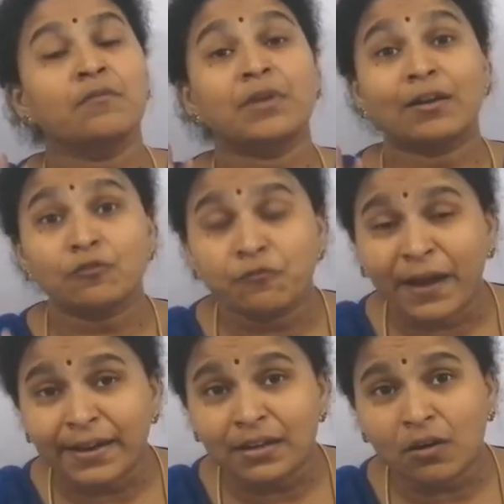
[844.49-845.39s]
We have to
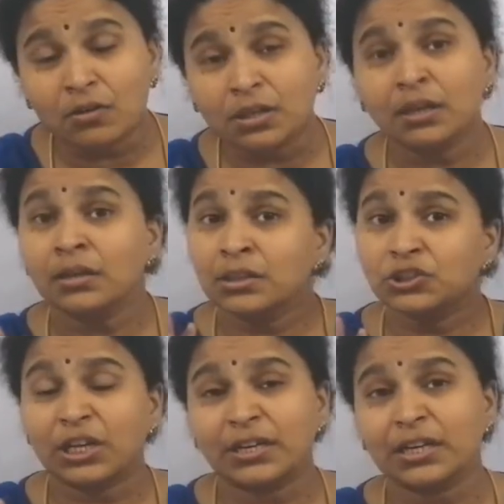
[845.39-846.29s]
find out the
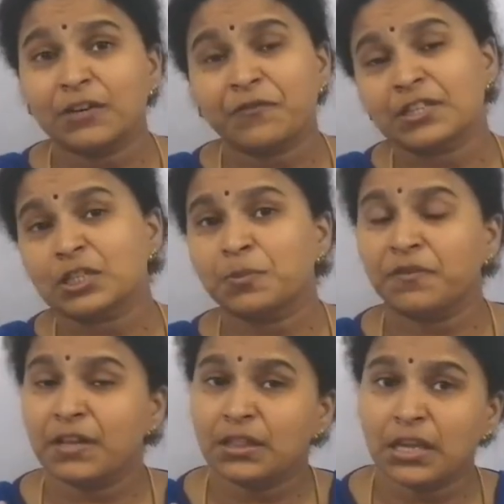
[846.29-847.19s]
genetic differences
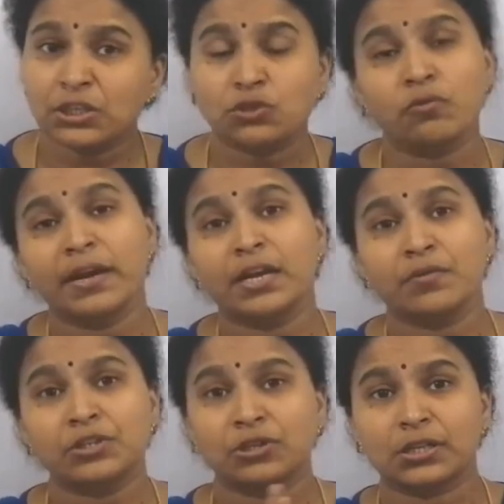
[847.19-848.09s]
between these two
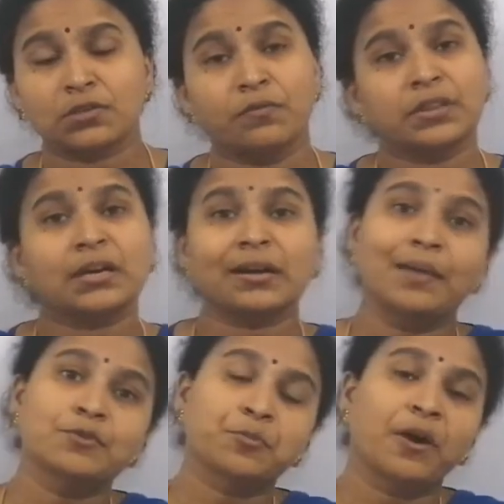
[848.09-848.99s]
individuals with the
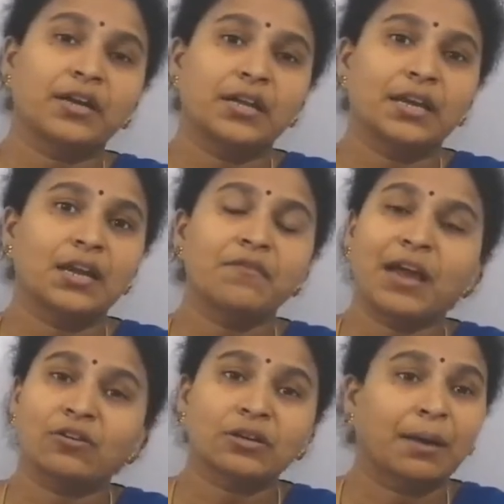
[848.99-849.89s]
crime spot DNA. We
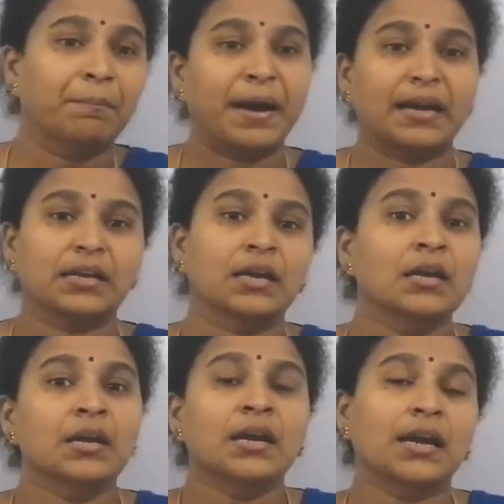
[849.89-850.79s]
have to compare it.
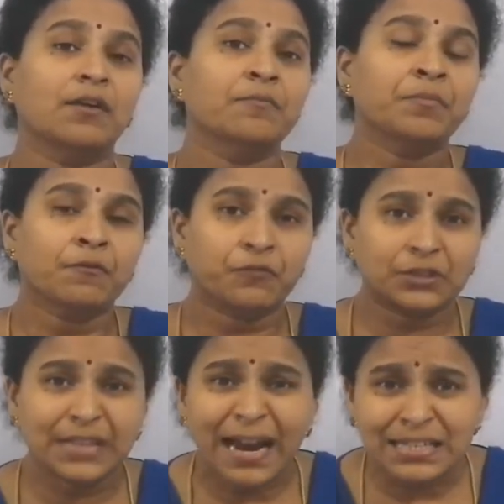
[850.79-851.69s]
Now, for
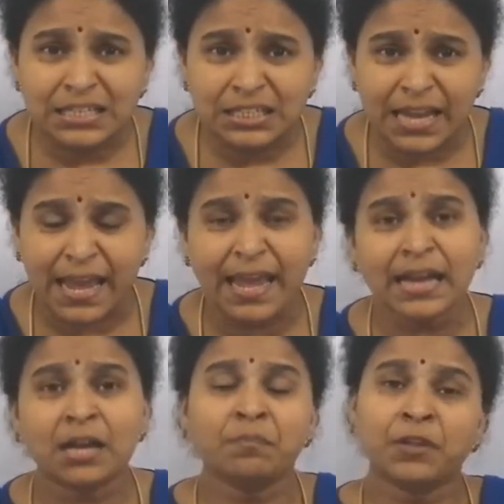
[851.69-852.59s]
that
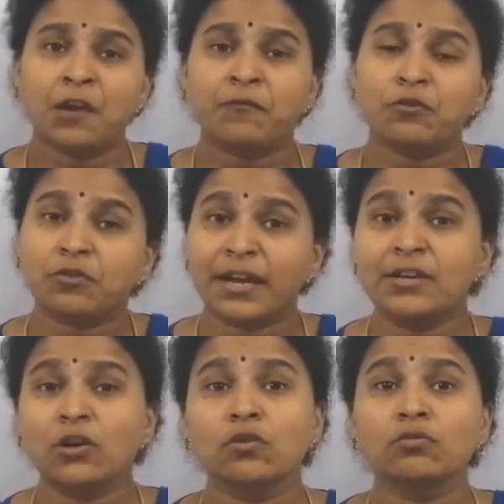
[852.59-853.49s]
sake, if you try
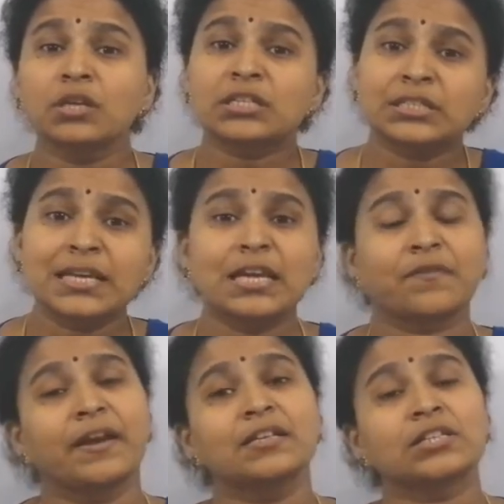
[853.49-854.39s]
to do the
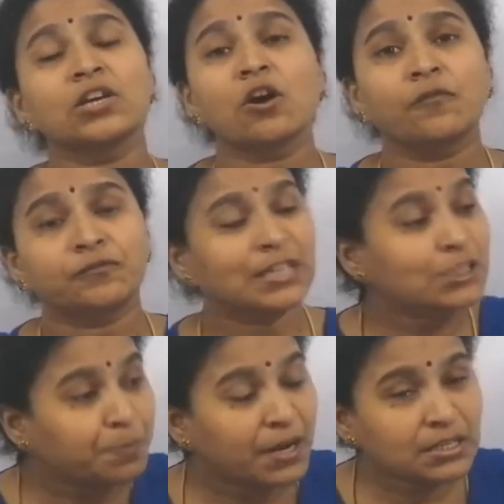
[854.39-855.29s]
sequencing of
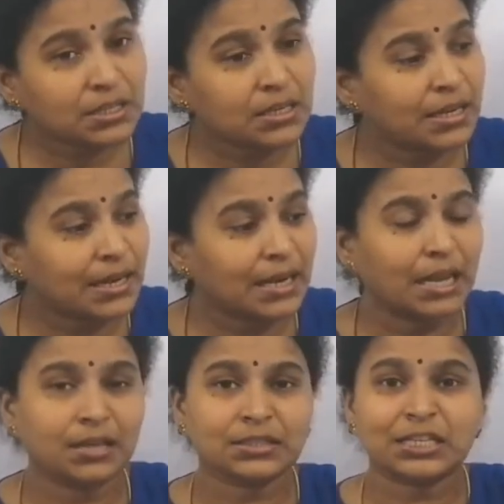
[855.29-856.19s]
this person
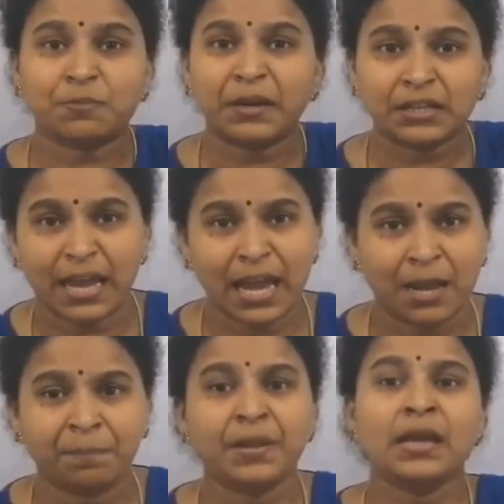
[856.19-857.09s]
DNA, suspect
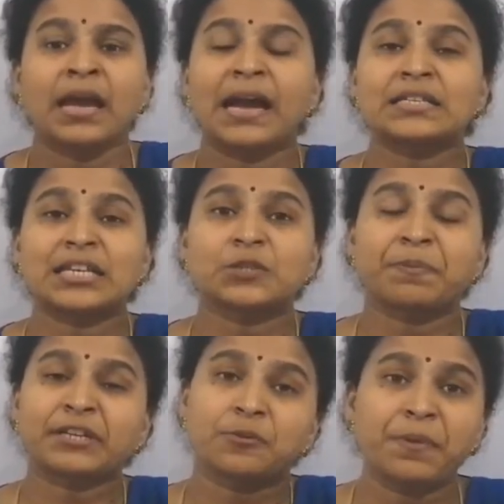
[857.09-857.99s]
A and
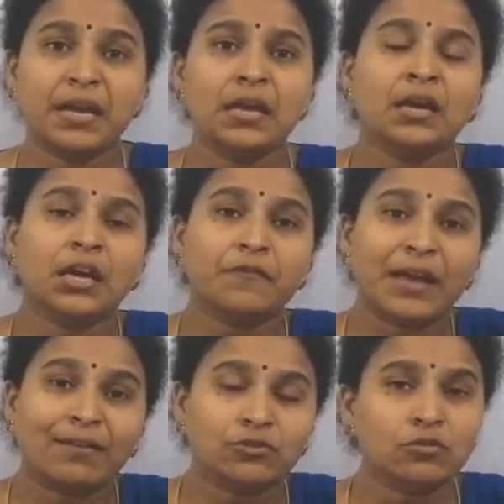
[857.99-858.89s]
suspect B, if you
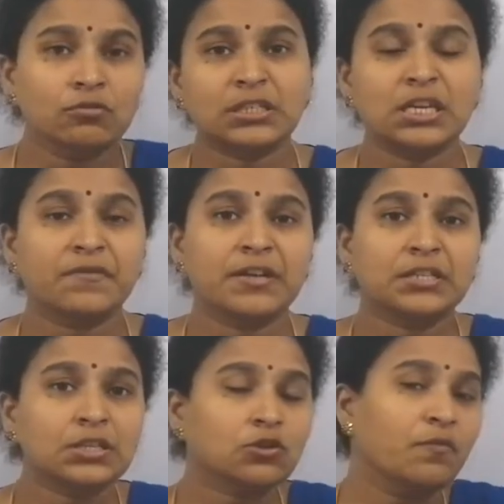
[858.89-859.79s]
have to do the
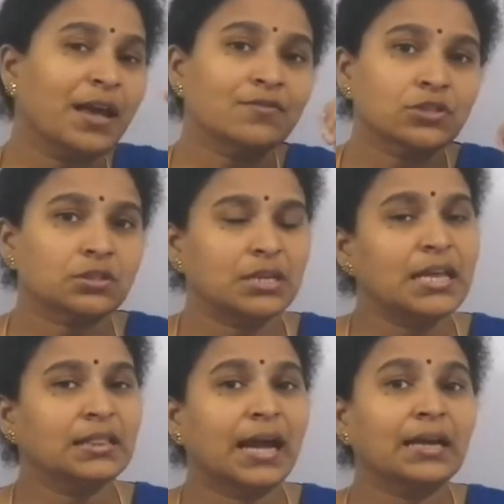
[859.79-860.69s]
sequencing, so we have
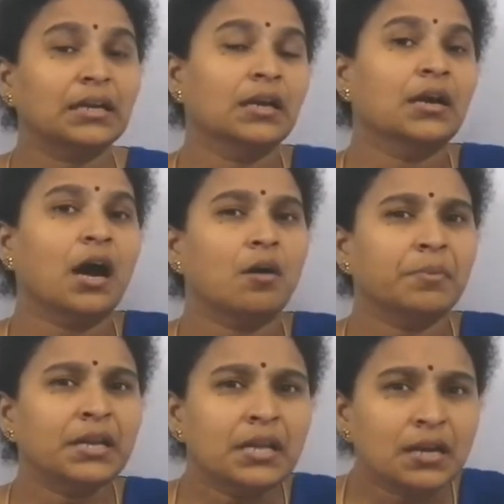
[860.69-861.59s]
seen that how
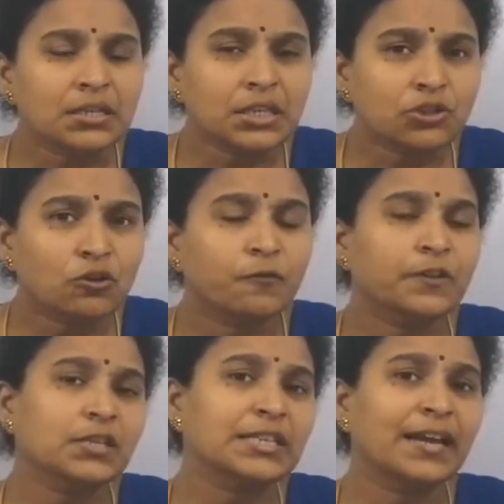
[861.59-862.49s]
many years it took for
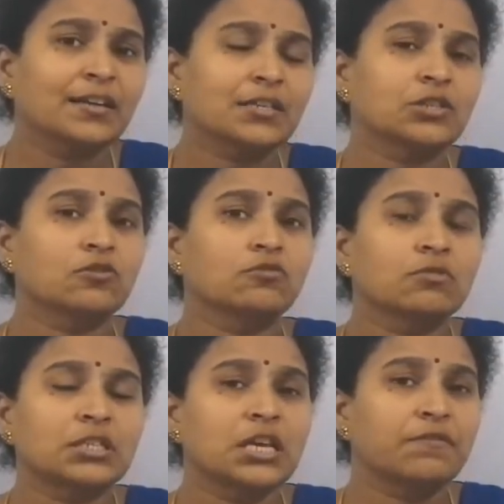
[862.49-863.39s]
the scientists to do
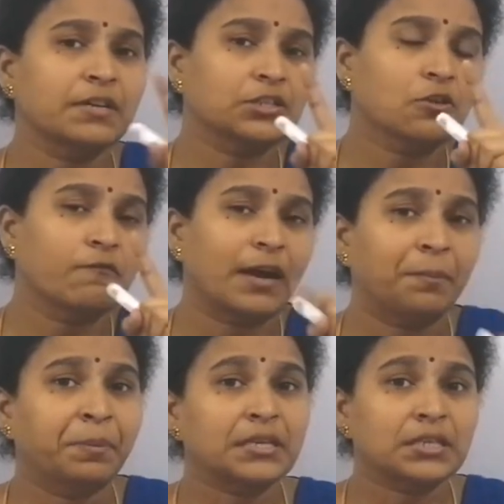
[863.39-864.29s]
the sequencing of
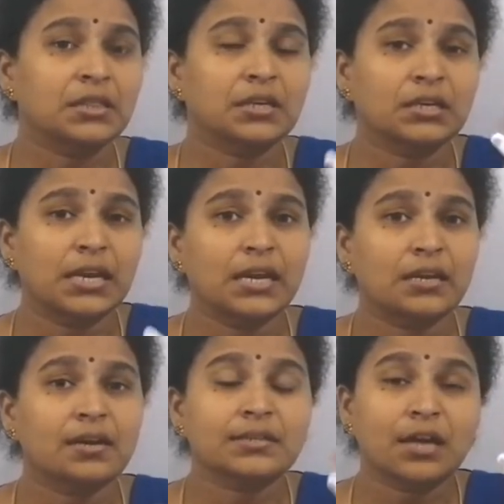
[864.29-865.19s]
one person, 13
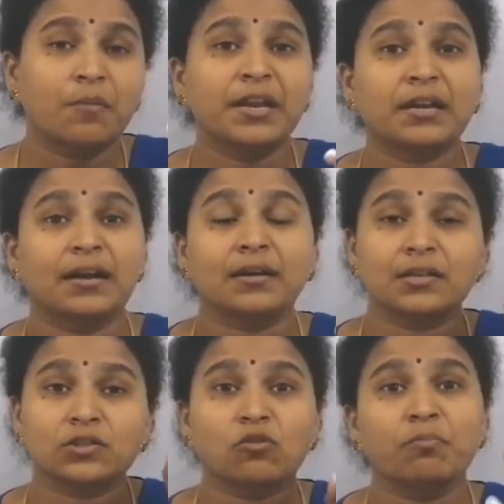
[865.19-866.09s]
years, how many
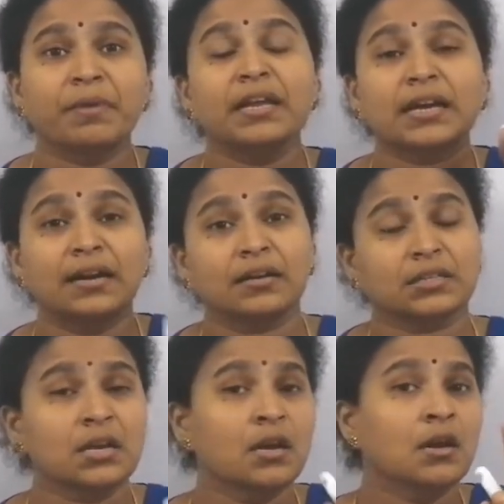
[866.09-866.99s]
countries, so many countries.